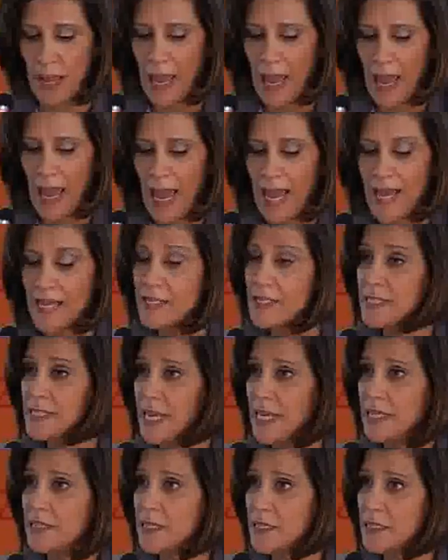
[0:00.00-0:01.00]
As
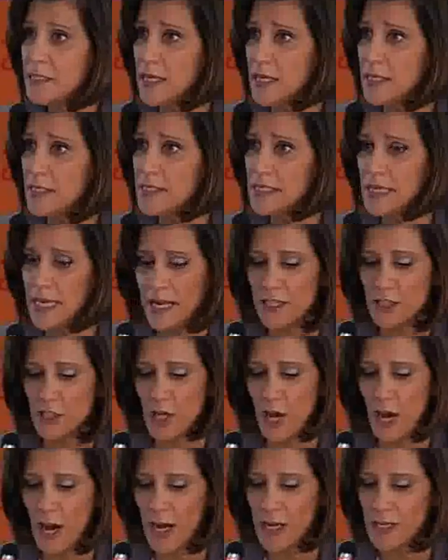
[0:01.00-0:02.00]
stated in
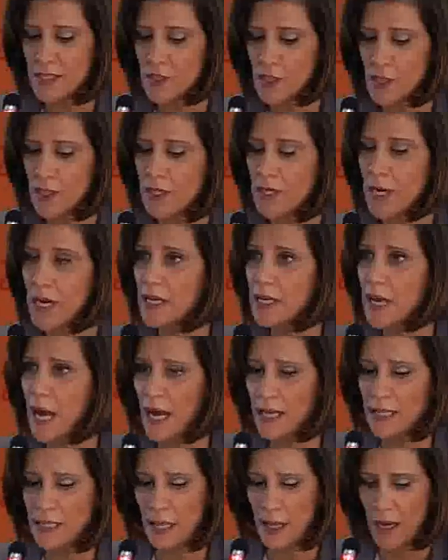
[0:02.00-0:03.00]
CHI's general
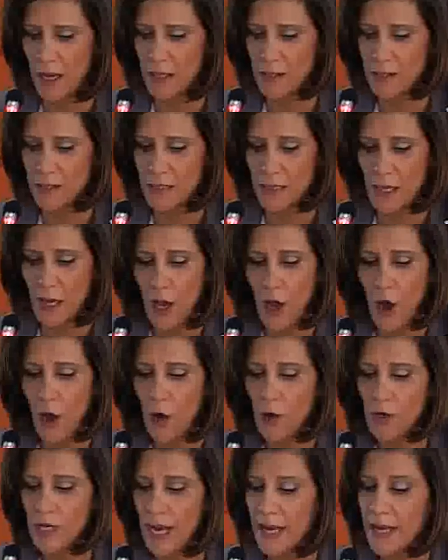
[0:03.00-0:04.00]
guidelines on
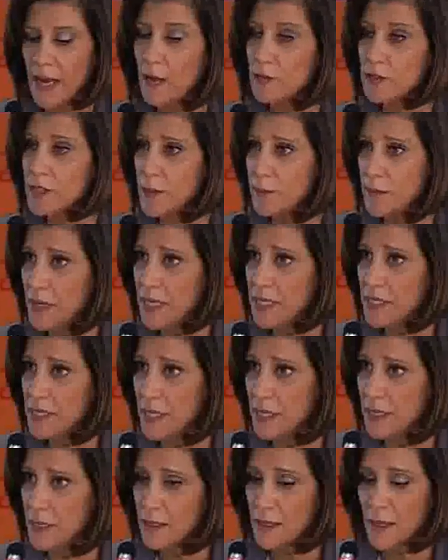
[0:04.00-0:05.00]
accountability,
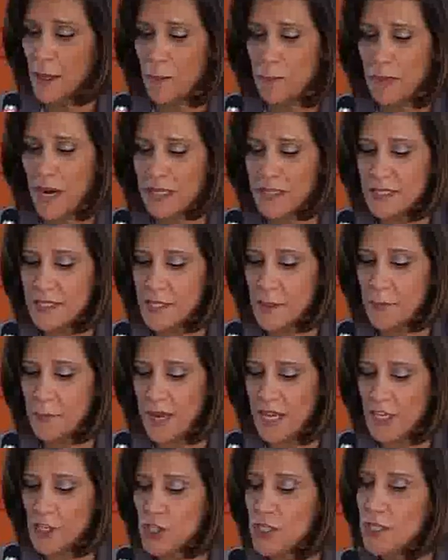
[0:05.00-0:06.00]

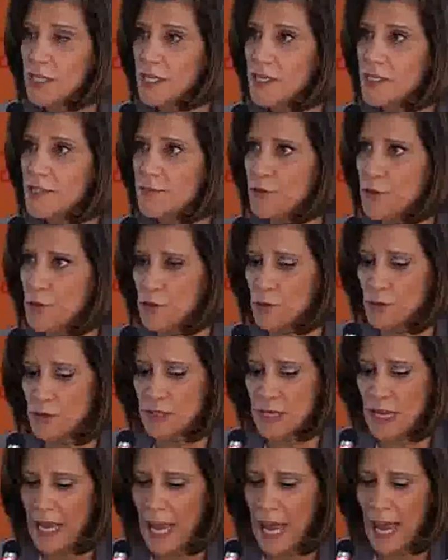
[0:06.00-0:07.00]
participation is viewed
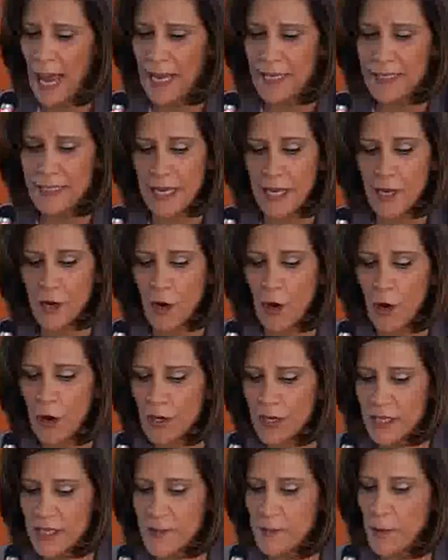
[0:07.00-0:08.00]
as a core
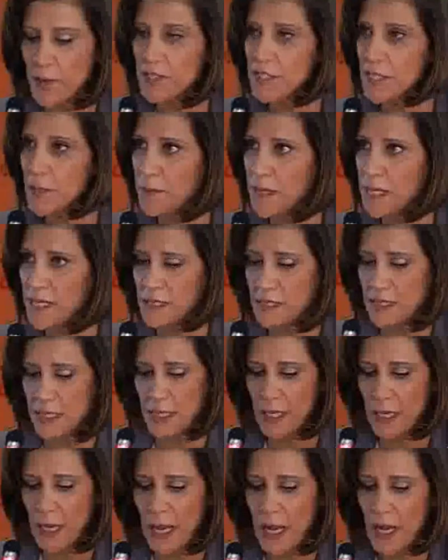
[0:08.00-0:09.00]
responsibility,
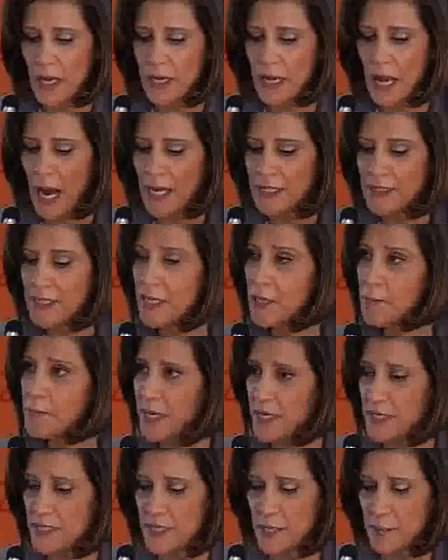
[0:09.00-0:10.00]
guiding
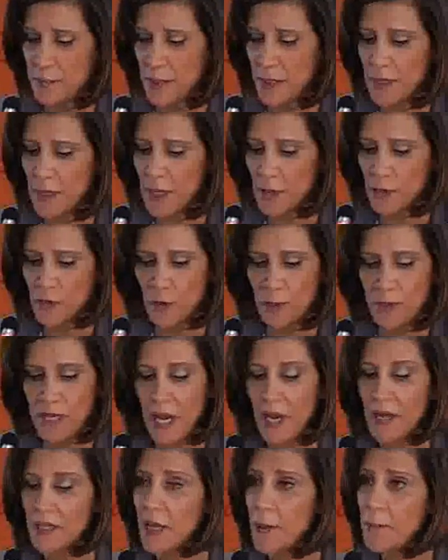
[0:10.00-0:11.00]
principle to be
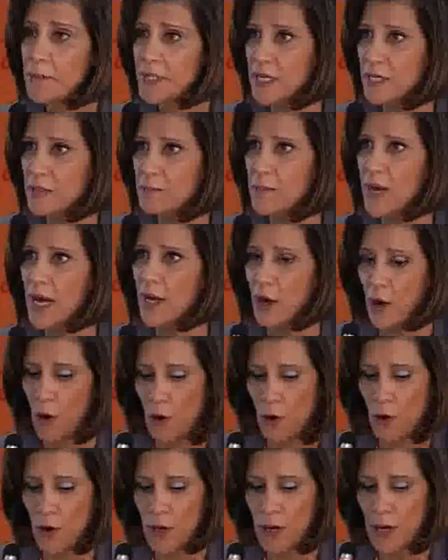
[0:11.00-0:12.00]
adopted by all
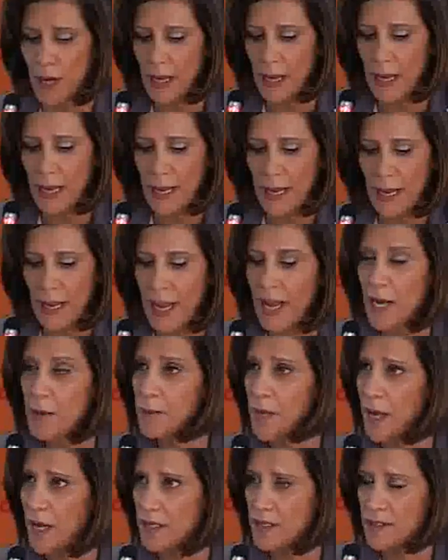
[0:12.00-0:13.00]

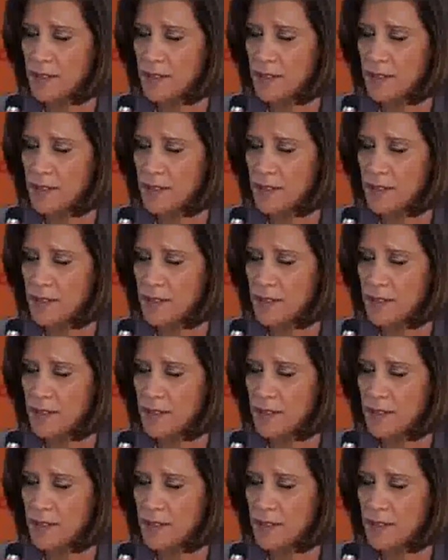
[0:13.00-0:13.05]
helplines.